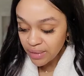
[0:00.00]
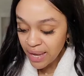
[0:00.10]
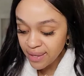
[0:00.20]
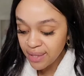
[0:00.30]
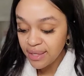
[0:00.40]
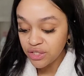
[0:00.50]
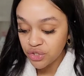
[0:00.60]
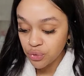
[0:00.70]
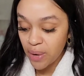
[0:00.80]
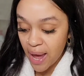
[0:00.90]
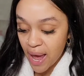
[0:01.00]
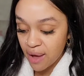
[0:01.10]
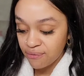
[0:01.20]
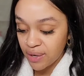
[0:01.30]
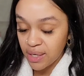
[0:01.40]
And then they do
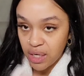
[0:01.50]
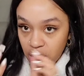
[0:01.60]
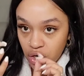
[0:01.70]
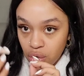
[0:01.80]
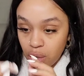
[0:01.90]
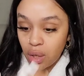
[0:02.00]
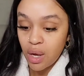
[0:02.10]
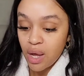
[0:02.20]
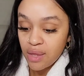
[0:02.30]
have in here,